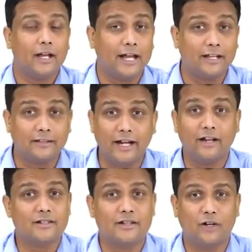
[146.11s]
and that
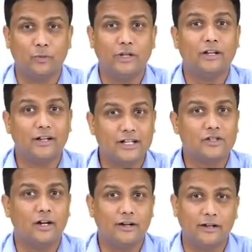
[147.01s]
is said to be the
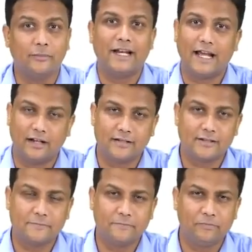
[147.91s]
crista terminalis.